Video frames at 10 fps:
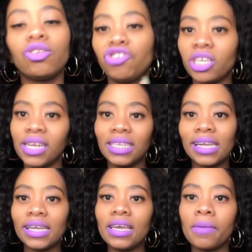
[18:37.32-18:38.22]

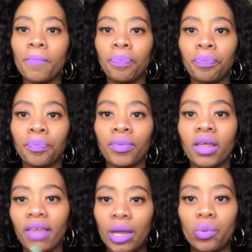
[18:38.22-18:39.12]
Genetically
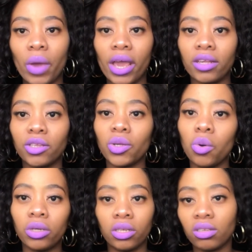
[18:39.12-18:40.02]
that way,
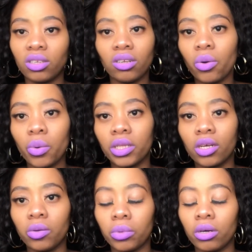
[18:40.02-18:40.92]
so it's not always
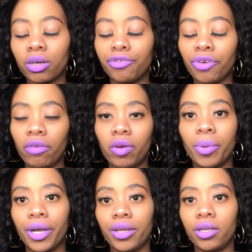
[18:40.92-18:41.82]
gonna work for
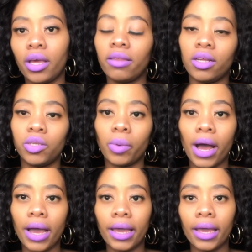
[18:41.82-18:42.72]
everybody, and that's
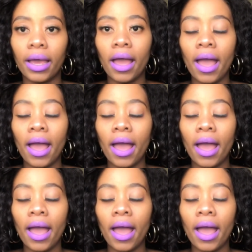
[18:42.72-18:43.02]
why